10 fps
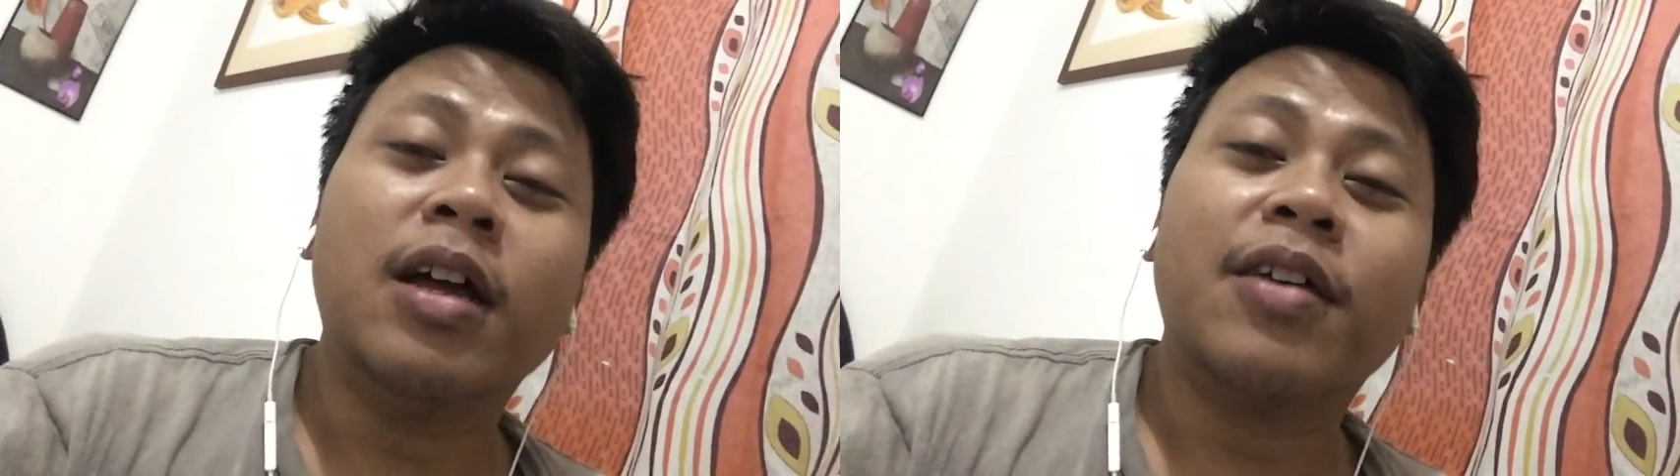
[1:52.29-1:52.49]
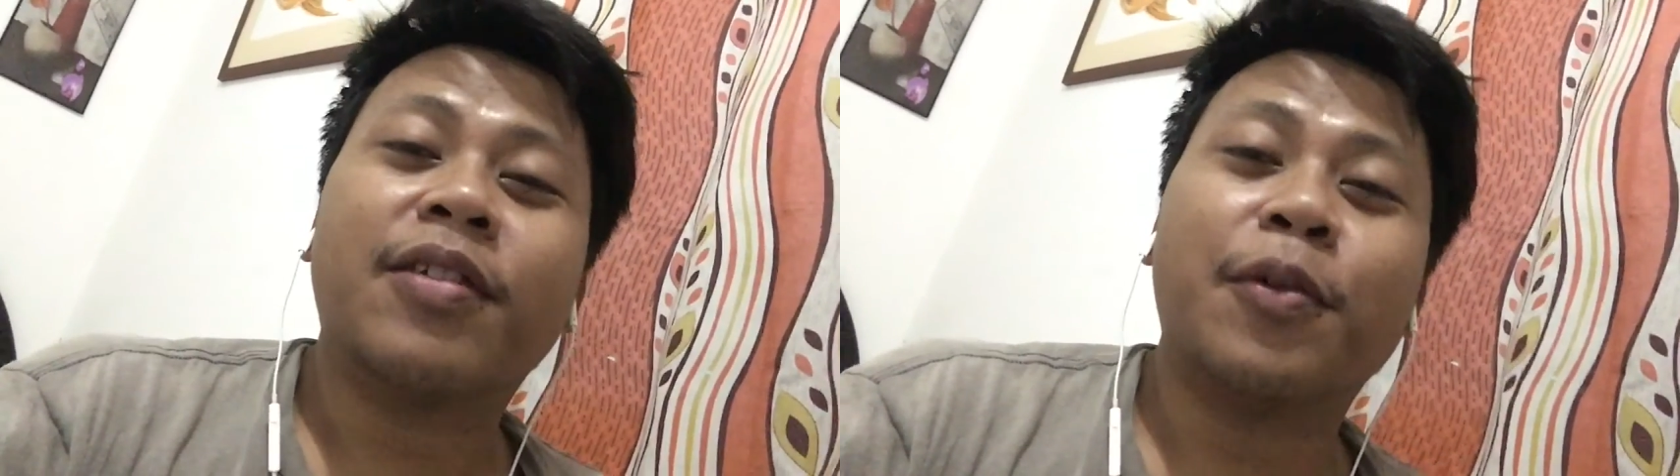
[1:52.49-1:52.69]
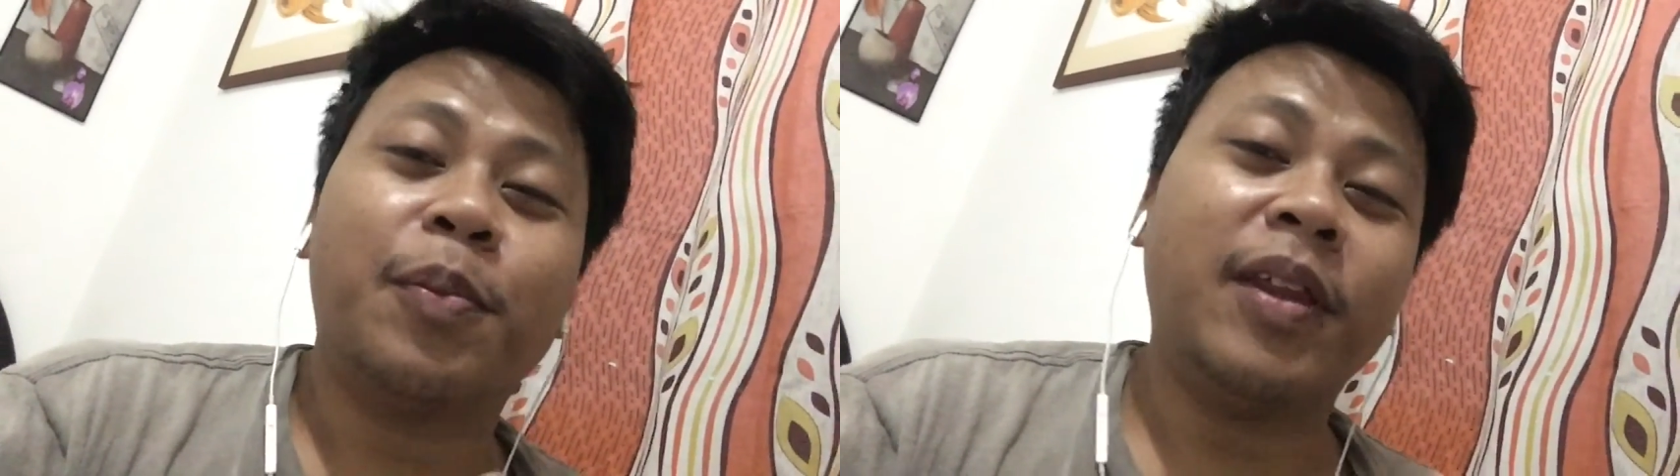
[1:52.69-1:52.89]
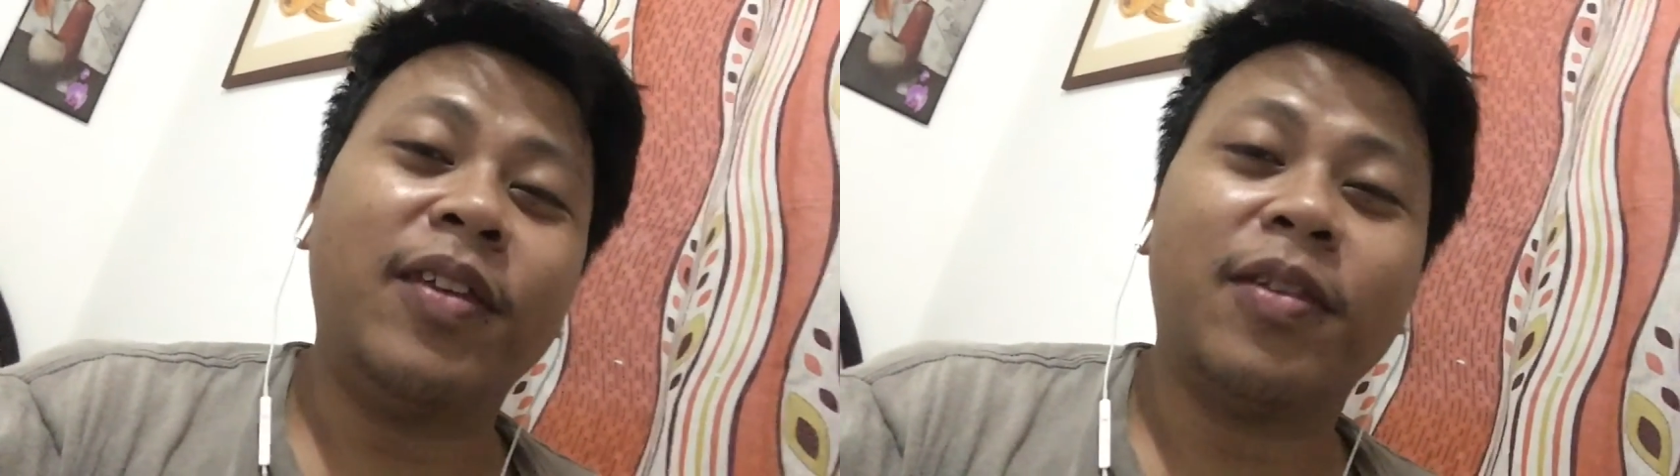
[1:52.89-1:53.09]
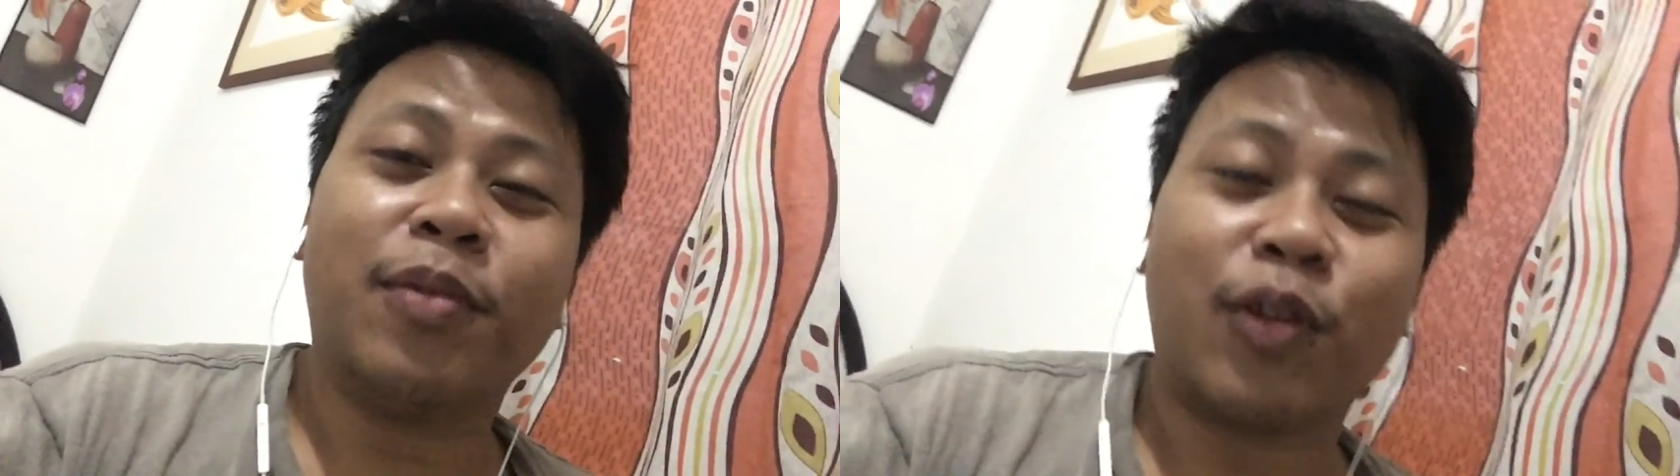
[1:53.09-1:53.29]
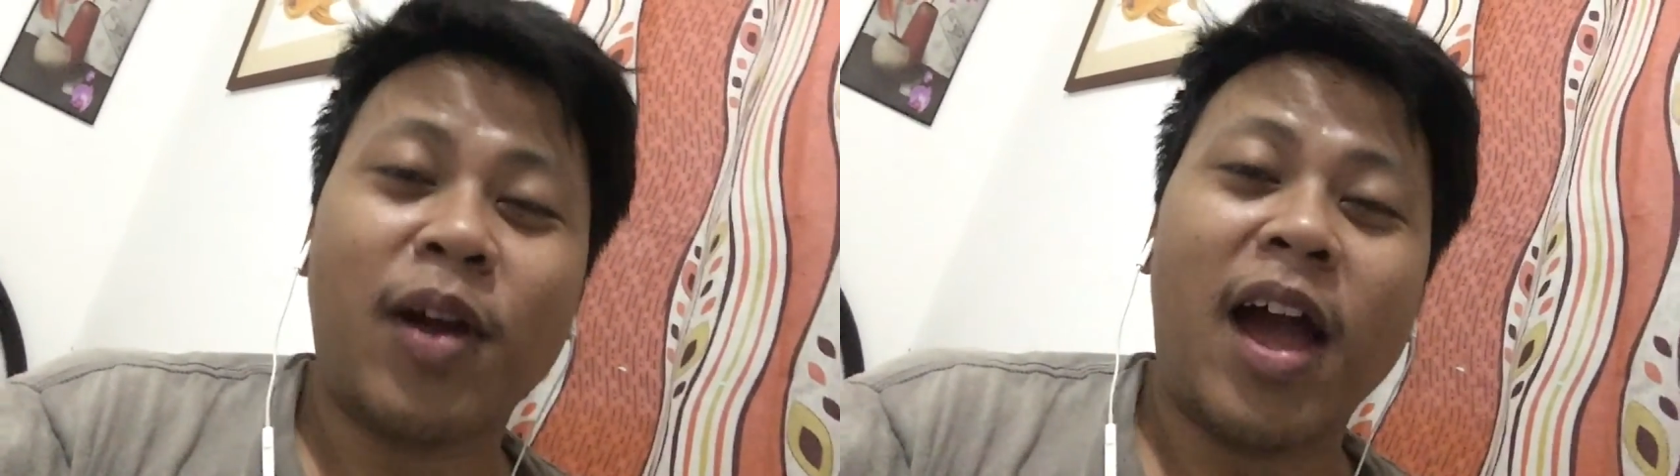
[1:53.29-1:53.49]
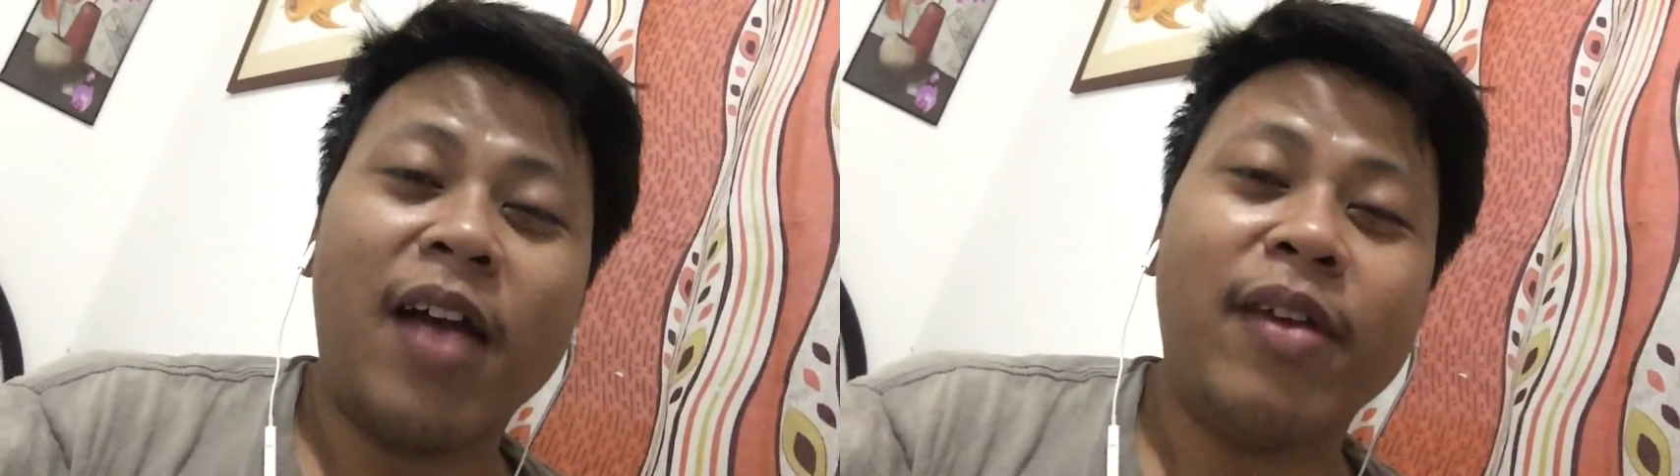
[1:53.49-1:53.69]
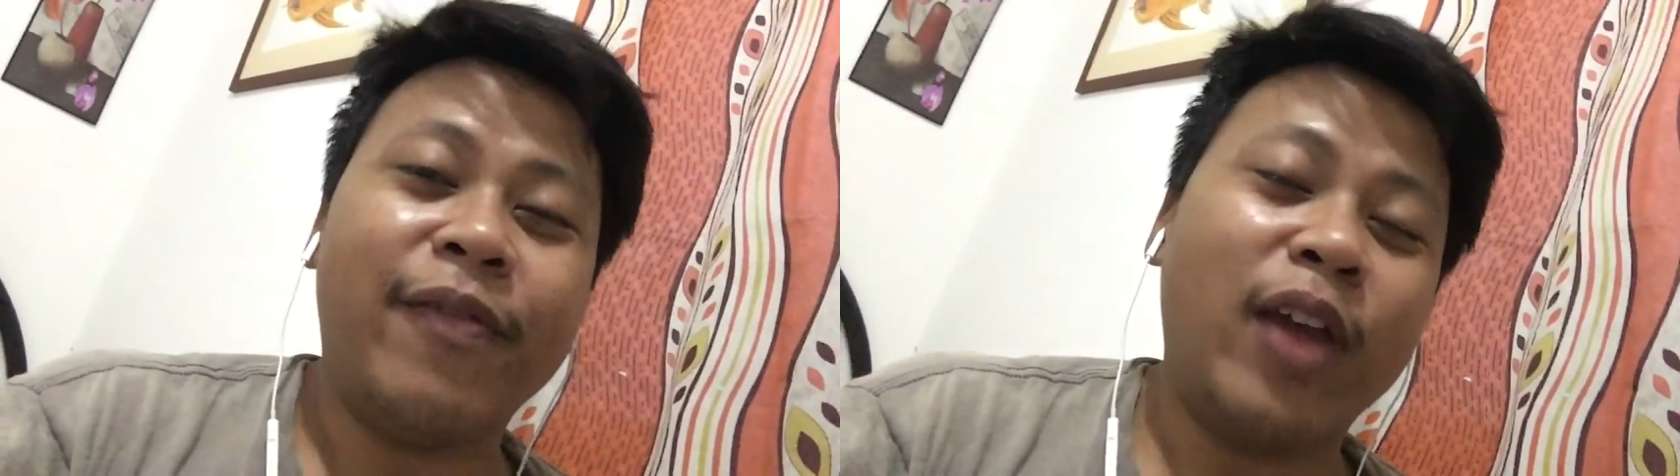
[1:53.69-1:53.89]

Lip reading: So please subscribe if